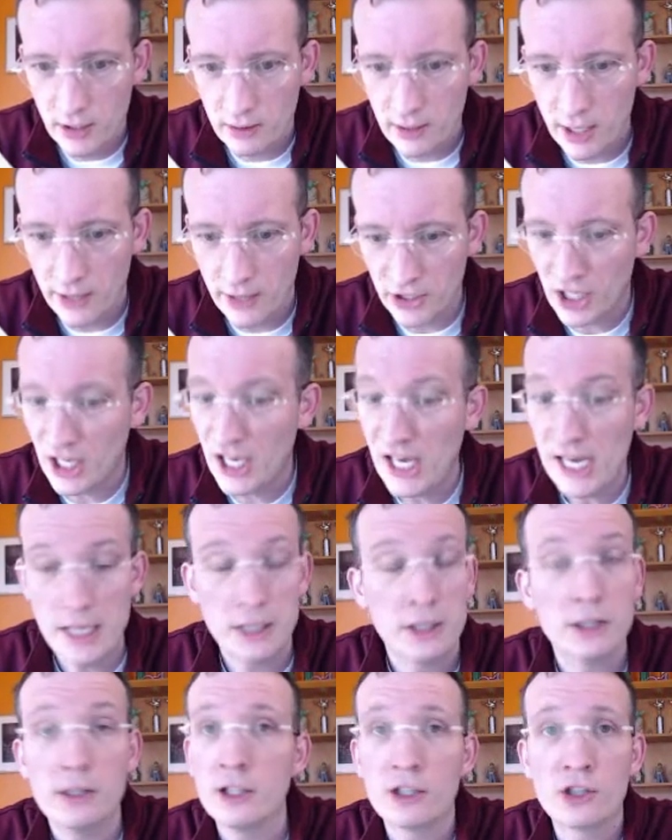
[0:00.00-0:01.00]
Now the
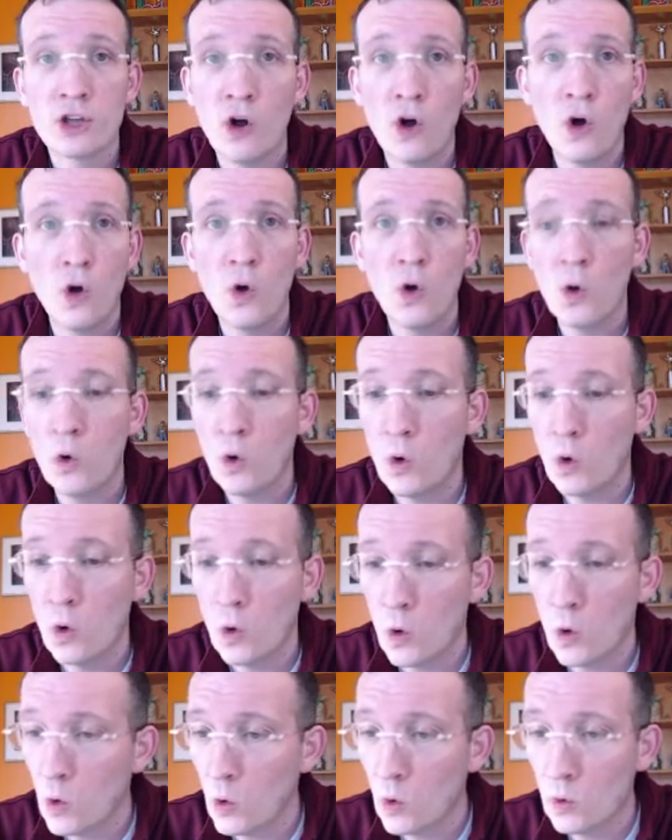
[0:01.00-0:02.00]
key to this
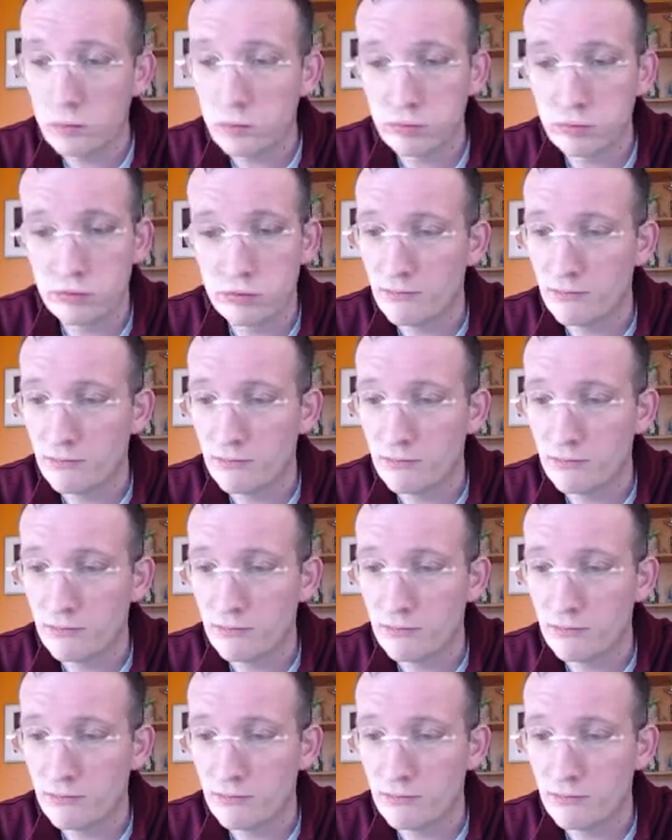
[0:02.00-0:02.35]
whole